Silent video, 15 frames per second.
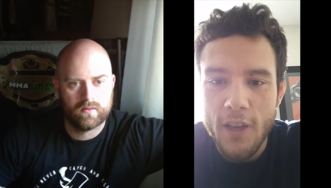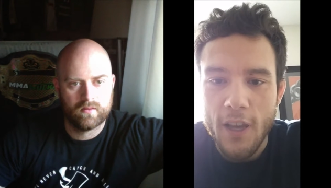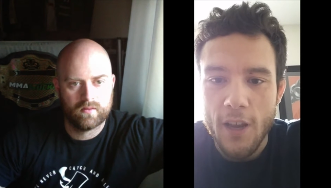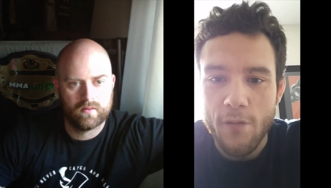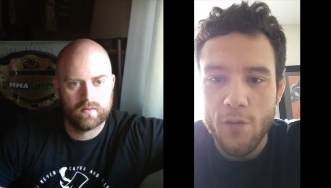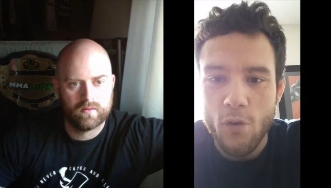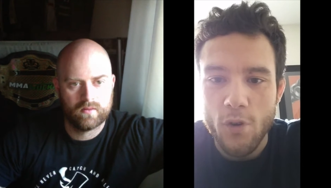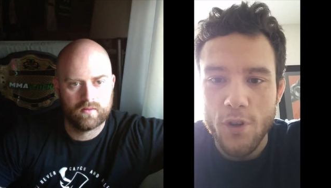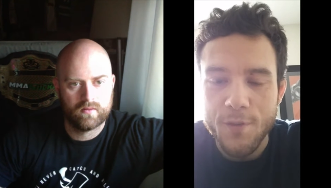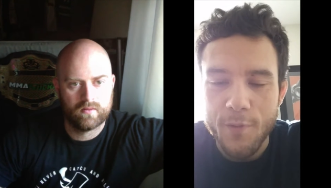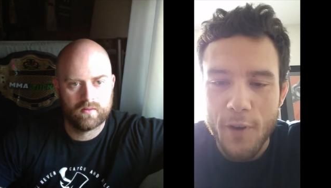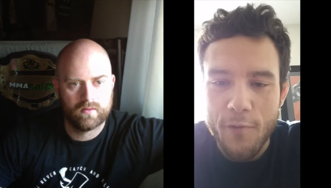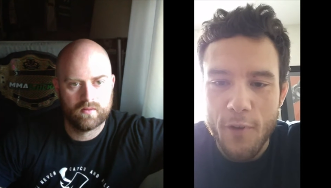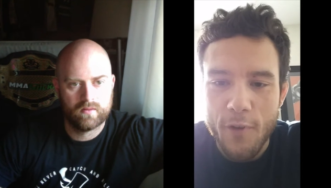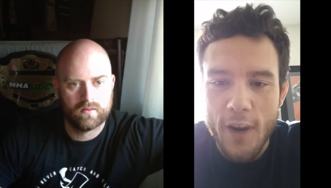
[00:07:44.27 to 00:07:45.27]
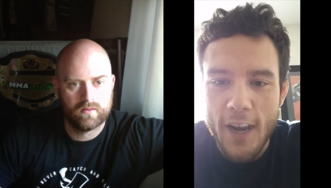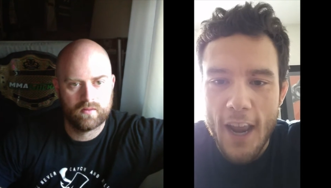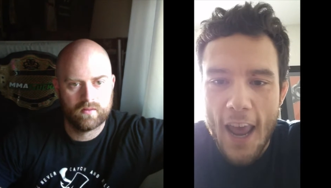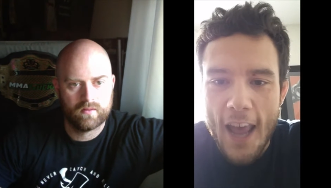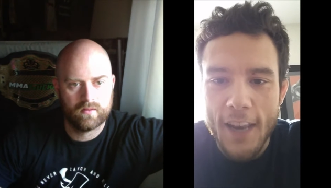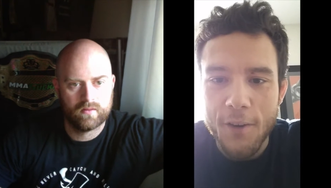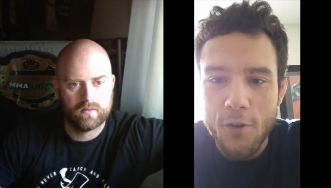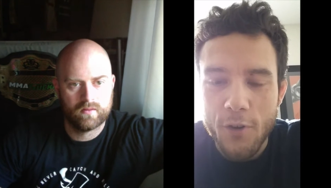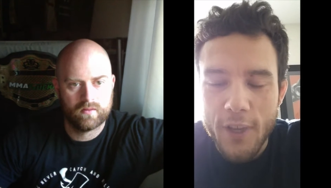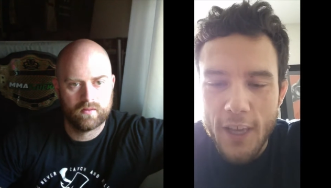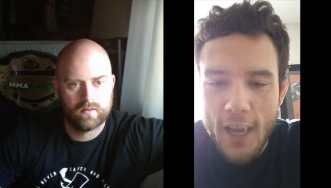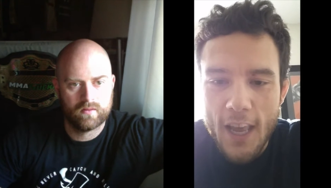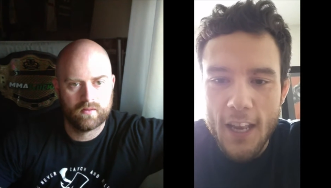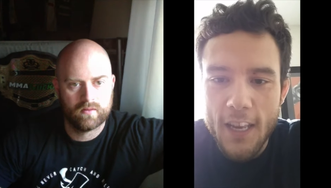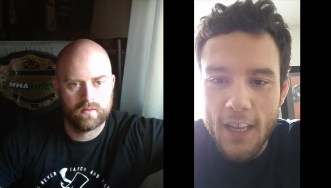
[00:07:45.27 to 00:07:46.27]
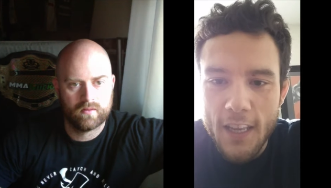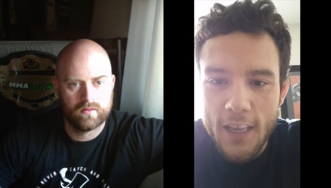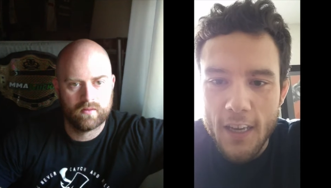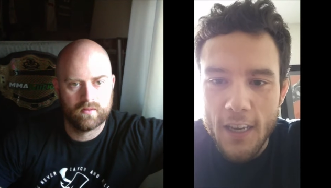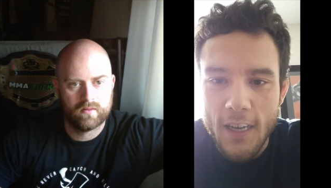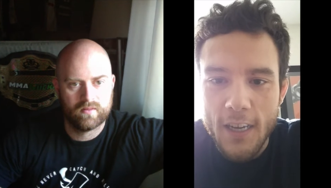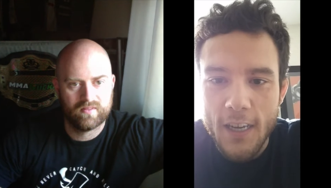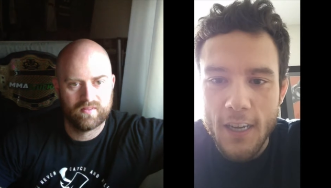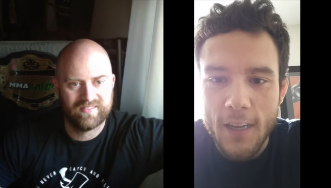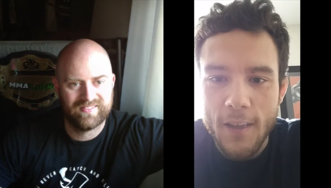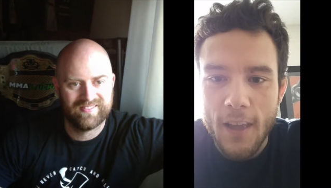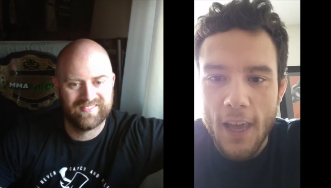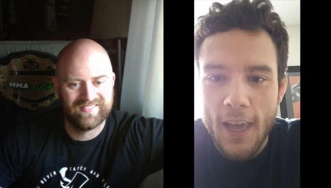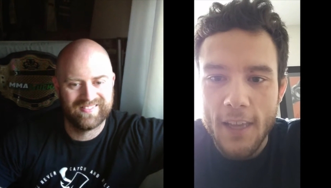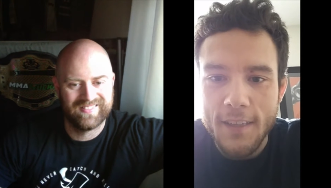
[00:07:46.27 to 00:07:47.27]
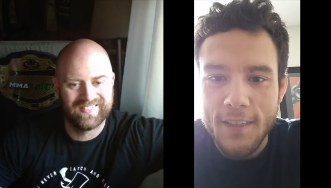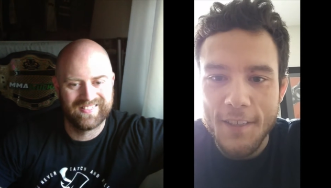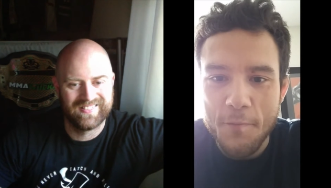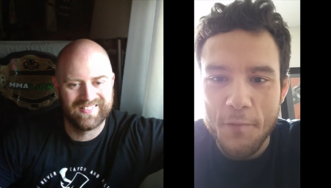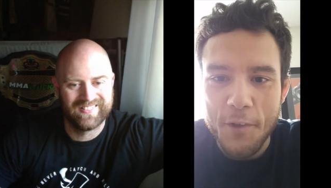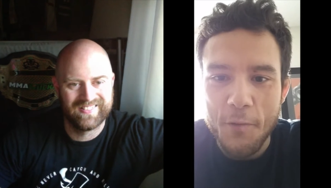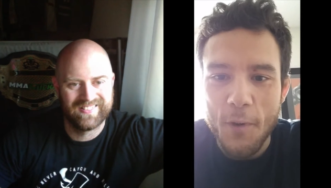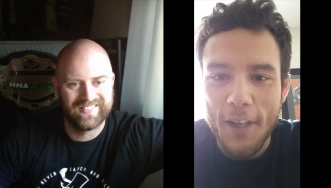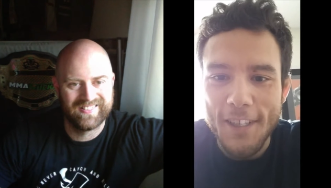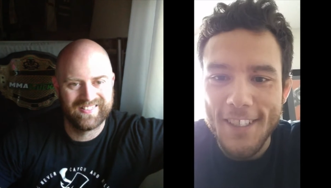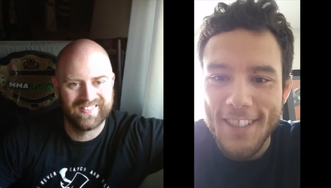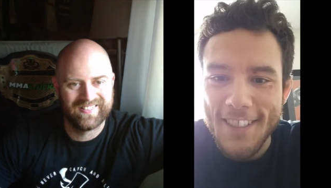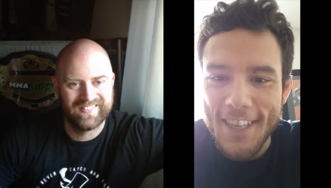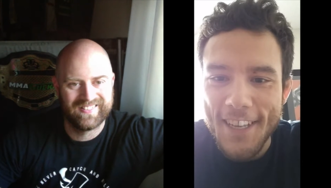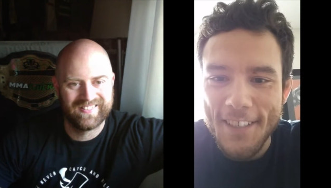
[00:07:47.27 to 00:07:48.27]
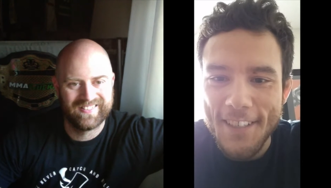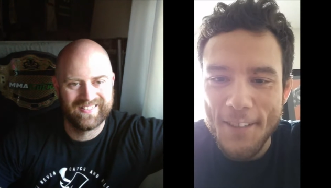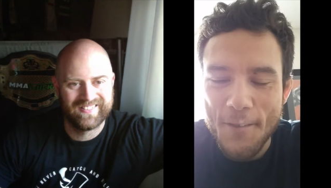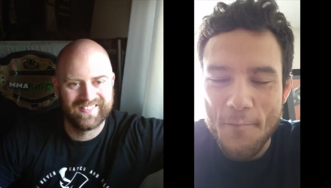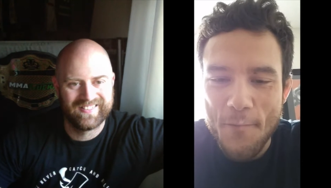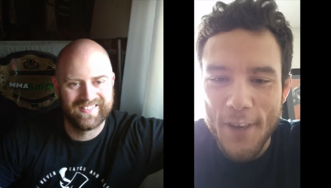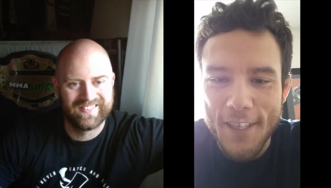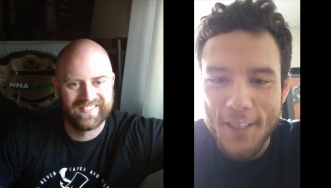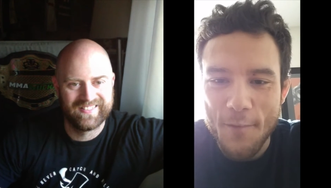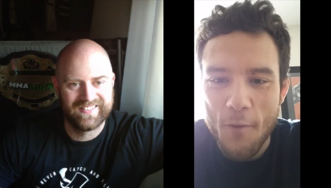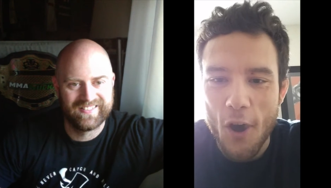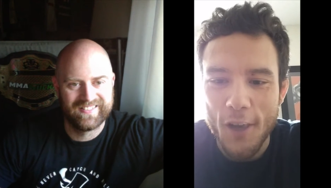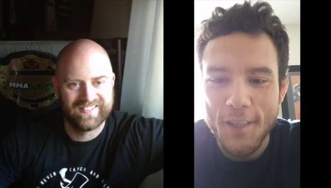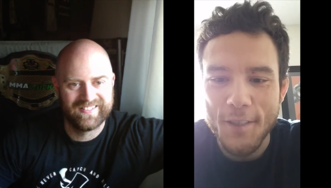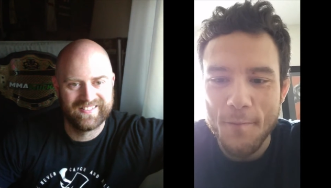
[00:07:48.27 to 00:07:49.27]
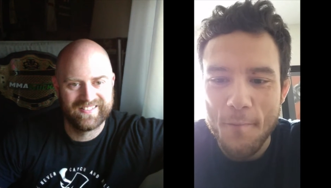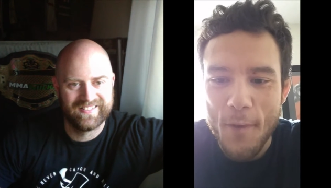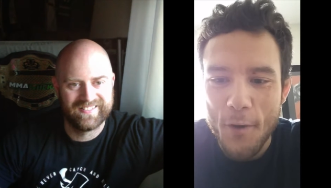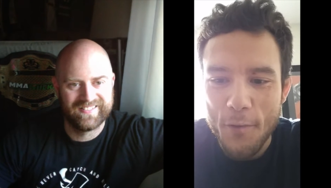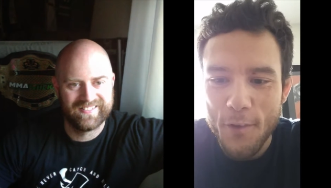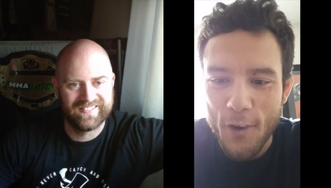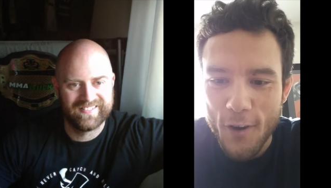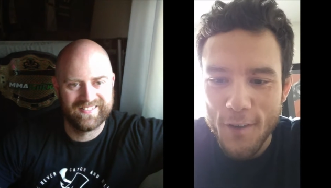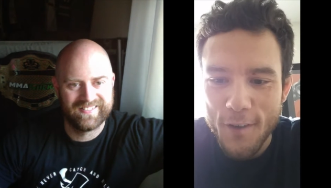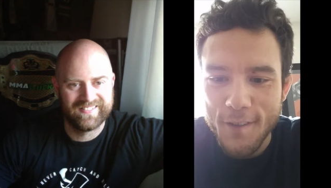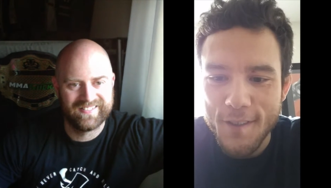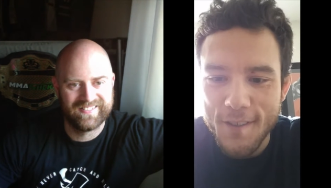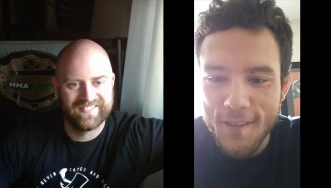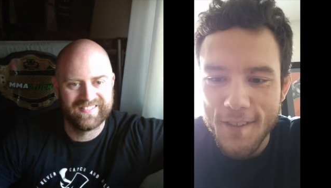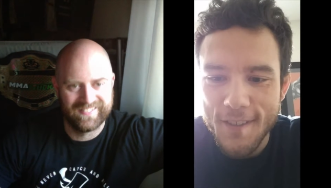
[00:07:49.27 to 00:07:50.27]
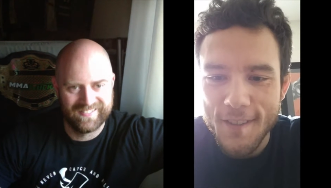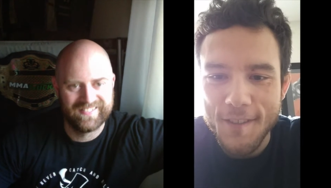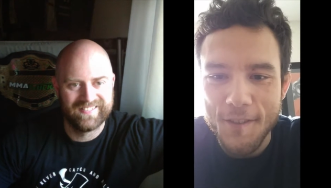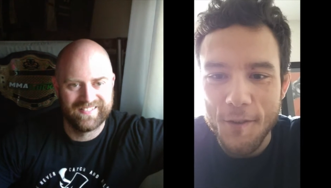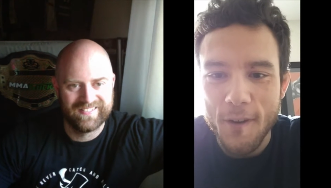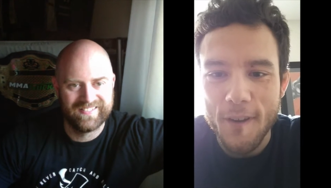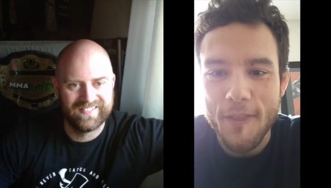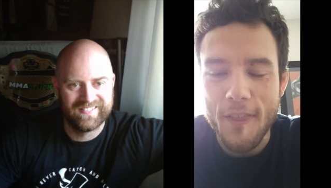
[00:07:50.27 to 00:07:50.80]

Speaker 1: and of course my friend Addy Nokiani uh, at Simply Wellness Dental makes some awesome mouth guards. So